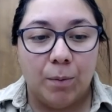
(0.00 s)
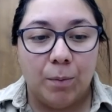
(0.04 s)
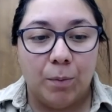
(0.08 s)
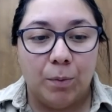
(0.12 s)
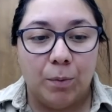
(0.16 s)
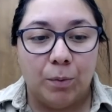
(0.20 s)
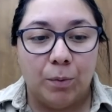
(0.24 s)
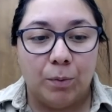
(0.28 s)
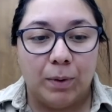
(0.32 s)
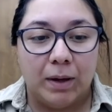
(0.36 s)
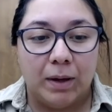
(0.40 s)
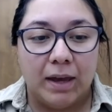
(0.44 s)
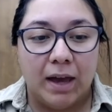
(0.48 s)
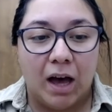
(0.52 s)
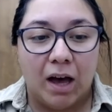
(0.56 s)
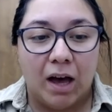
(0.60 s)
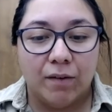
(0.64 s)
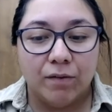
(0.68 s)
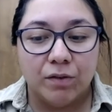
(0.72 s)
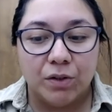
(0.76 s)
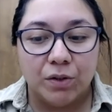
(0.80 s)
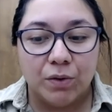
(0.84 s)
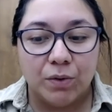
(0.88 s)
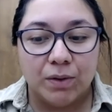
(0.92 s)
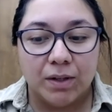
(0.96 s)
We
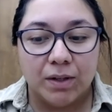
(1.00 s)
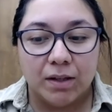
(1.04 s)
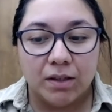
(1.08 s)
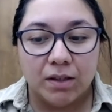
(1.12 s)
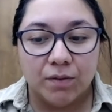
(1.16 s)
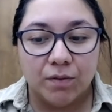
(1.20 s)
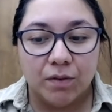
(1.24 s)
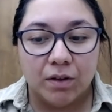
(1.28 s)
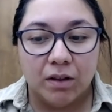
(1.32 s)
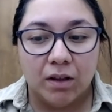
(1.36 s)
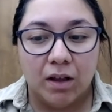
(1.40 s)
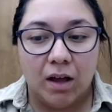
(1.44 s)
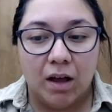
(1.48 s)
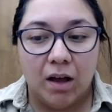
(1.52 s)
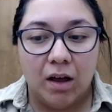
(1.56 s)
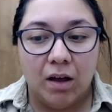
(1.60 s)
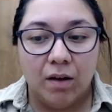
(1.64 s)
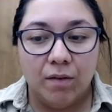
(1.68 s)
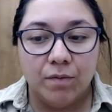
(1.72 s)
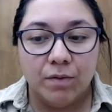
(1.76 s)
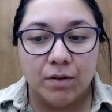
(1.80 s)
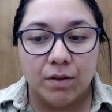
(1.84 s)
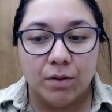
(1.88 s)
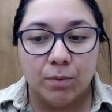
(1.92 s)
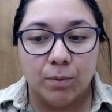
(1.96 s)
have 2 sets of
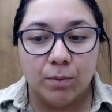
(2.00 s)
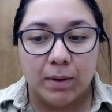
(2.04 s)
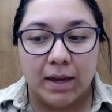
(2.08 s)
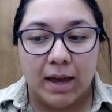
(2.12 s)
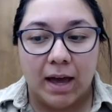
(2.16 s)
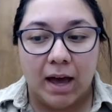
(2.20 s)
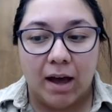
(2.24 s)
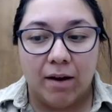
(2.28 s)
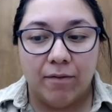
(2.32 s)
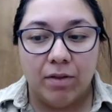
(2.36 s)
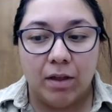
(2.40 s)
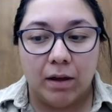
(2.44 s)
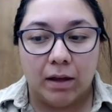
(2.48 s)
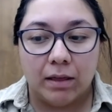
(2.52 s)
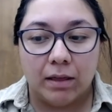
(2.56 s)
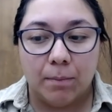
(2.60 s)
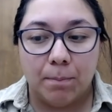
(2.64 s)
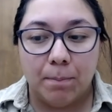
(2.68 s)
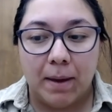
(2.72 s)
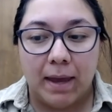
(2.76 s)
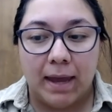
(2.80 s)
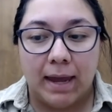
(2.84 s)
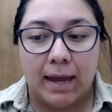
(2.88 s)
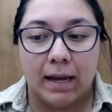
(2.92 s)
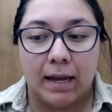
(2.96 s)
gloves, we have like the
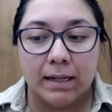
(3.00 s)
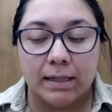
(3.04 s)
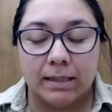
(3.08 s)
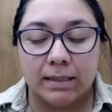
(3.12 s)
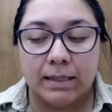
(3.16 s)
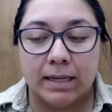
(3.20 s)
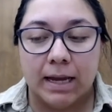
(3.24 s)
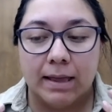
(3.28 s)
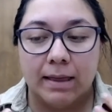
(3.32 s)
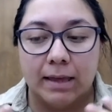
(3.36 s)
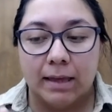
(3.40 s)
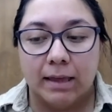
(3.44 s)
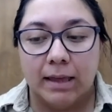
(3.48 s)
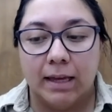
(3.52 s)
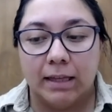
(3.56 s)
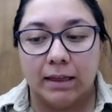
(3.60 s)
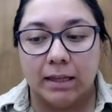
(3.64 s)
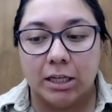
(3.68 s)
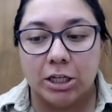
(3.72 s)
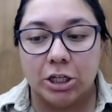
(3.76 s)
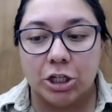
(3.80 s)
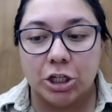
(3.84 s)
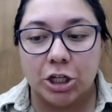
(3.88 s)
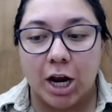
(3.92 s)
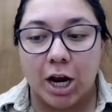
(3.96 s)
pants and then like
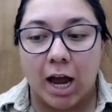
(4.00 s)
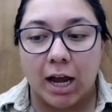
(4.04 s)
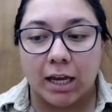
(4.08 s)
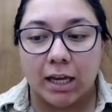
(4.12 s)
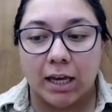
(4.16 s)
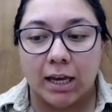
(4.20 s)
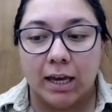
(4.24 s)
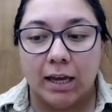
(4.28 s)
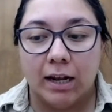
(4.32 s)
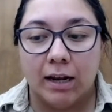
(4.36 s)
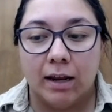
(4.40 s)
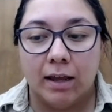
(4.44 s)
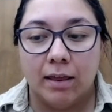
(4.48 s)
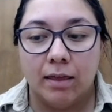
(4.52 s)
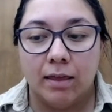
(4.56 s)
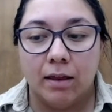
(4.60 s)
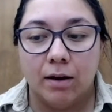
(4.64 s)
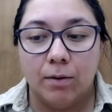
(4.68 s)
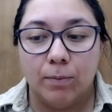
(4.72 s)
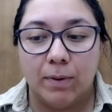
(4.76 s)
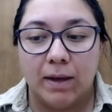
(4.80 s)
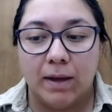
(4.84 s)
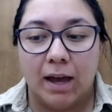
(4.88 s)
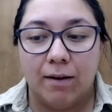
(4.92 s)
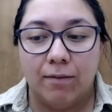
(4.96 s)
the jacket, and
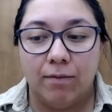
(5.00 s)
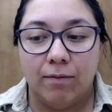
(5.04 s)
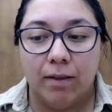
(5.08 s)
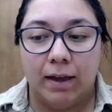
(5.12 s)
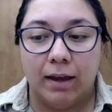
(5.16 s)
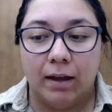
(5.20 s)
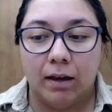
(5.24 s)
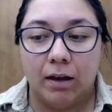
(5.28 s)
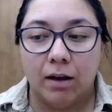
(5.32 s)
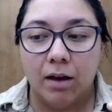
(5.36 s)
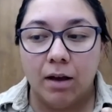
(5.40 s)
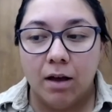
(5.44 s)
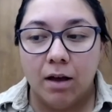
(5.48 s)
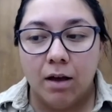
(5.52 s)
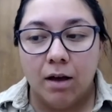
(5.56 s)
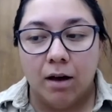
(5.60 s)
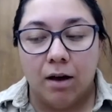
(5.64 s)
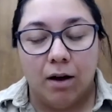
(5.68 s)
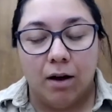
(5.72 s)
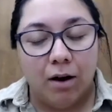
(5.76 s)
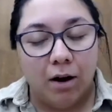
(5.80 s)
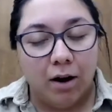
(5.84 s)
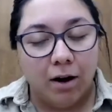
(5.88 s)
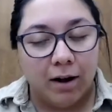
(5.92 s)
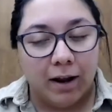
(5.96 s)
then we have like
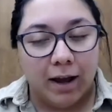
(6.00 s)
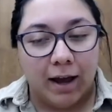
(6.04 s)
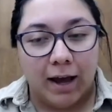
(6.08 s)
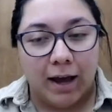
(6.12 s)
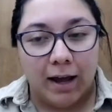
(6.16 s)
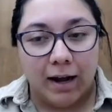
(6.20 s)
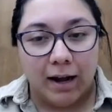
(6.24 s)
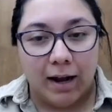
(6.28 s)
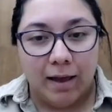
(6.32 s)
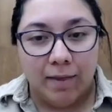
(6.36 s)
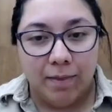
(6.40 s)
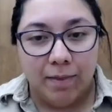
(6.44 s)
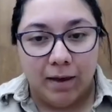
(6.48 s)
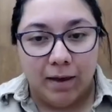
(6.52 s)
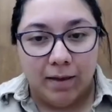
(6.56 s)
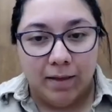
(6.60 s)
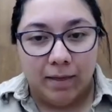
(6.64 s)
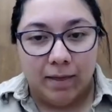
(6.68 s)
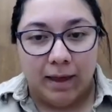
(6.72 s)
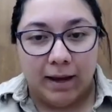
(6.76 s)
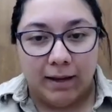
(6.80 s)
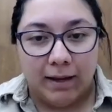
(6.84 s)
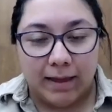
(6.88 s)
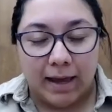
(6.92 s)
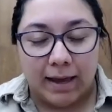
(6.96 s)
a hard hat and then
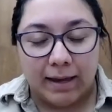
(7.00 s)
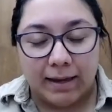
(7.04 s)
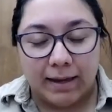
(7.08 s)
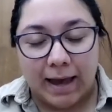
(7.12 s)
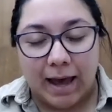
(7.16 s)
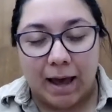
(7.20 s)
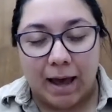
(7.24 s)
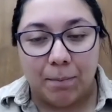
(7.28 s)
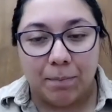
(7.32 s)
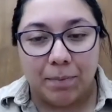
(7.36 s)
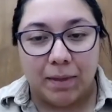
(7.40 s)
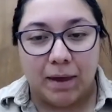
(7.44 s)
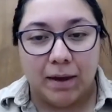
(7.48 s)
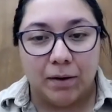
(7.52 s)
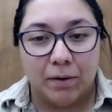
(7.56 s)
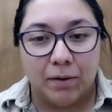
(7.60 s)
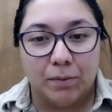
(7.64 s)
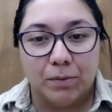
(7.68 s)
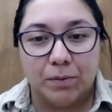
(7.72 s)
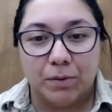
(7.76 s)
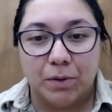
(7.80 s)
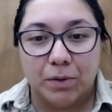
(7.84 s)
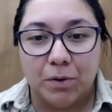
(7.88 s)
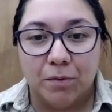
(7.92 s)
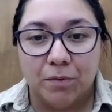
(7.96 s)
like that cap that
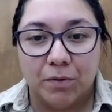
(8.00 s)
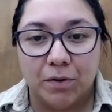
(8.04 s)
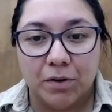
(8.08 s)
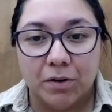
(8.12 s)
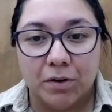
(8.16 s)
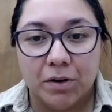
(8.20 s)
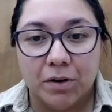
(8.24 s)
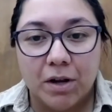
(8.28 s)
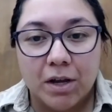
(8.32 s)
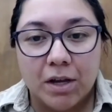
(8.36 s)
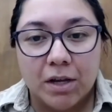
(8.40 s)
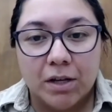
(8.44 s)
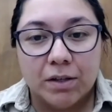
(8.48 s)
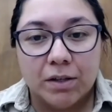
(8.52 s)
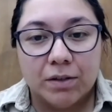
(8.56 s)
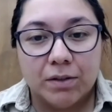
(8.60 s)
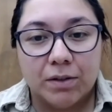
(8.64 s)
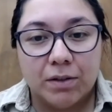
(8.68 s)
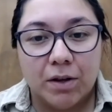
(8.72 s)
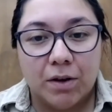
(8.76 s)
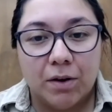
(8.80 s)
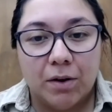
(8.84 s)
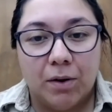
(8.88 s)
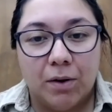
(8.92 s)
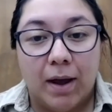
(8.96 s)
goes over.
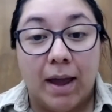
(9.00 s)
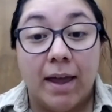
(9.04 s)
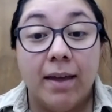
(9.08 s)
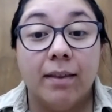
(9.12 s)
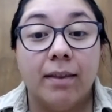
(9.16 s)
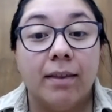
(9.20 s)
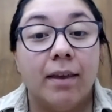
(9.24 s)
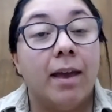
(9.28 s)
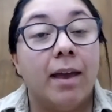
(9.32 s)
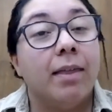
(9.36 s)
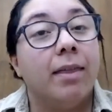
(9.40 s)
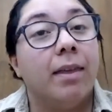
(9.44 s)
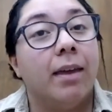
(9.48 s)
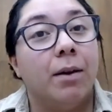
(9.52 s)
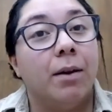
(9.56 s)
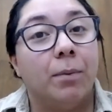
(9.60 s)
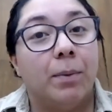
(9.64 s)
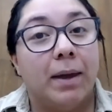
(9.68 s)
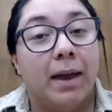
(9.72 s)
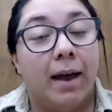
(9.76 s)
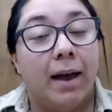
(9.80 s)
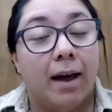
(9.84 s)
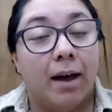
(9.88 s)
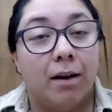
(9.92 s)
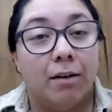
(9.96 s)
So, and then
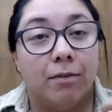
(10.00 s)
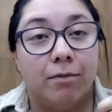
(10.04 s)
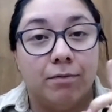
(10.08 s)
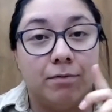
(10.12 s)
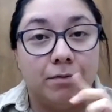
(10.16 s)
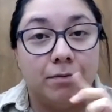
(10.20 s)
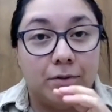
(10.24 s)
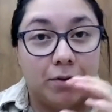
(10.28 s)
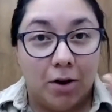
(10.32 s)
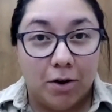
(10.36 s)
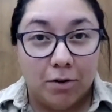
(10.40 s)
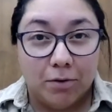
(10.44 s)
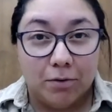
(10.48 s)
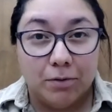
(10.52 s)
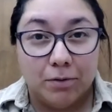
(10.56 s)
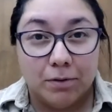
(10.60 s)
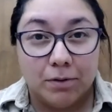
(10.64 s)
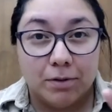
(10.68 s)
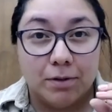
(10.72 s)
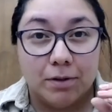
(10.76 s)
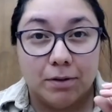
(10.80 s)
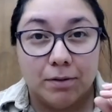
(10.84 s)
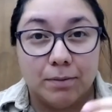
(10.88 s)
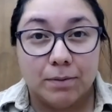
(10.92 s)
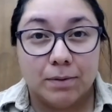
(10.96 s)
we have
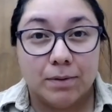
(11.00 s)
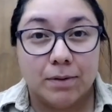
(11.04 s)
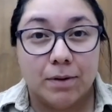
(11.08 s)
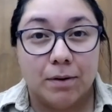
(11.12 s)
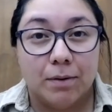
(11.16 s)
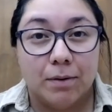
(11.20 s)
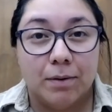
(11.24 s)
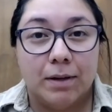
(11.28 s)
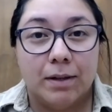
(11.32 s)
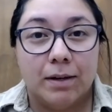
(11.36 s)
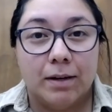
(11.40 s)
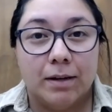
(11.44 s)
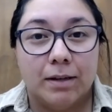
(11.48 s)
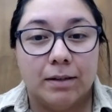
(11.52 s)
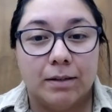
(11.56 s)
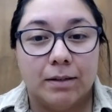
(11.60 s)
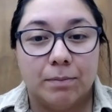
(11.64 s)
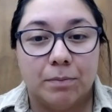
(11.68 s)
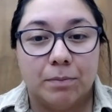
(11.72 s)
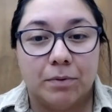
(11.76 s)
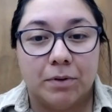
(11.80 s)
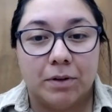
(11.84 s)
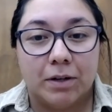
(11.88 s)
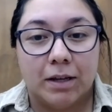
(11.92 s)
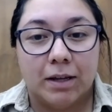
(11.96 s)
goggles too. So it is
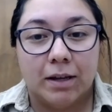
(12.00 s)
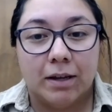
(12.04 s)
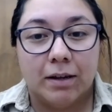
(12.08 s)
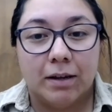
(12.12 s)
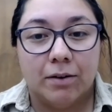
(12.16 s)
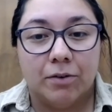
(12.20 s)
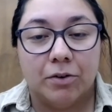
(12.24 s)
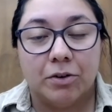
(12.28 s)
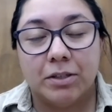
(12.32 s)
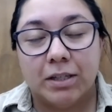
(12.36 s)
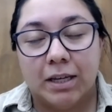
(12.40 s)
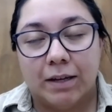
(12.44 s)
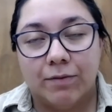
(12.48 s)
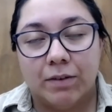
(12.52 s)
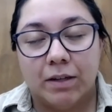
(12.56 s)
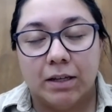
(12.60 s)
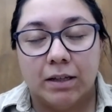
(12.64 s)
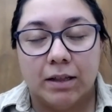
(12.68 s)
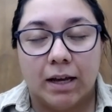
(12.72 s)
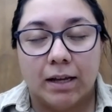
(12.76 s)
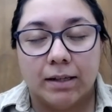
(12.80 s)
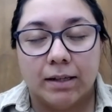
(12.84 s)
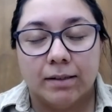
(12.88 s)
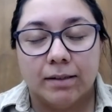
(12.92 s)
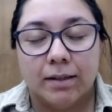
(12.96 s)
pretty, or safety
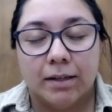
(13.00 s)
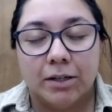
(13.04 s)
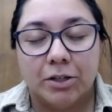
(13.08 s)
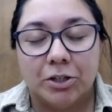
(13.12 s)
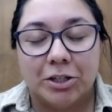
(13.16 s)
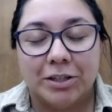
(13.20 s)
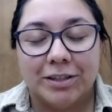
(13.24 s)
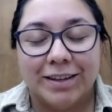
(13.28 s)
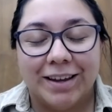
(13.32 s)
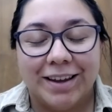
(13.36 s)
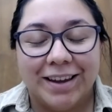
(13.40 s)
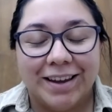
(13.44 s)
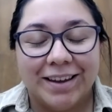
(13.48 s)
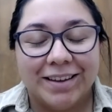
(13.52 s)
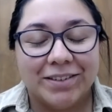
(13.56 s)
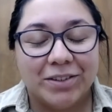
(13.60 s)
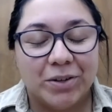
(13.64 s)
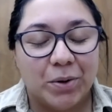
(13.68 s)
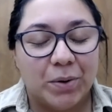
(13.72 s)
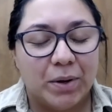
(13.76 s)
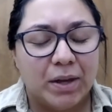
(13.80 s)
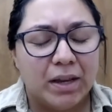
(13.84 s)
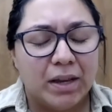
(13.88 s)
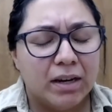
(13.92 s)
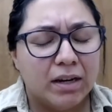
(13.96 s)
glasses, I should say.
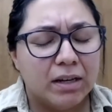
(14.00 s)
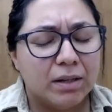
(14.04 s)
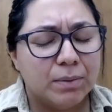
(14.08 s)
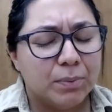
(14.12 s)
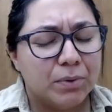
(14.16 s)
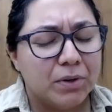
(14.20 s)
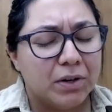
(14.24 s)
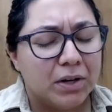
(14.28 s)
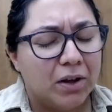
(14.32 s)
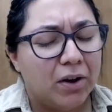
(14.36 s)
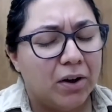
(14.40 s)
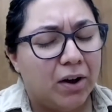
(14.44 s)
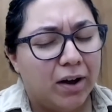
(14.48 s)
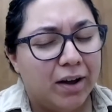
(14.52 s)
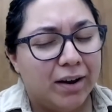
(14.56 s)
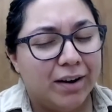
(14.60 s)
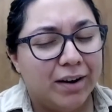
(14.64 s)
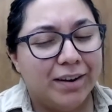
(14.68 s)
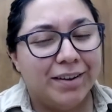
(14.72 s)
So it is pretty hot.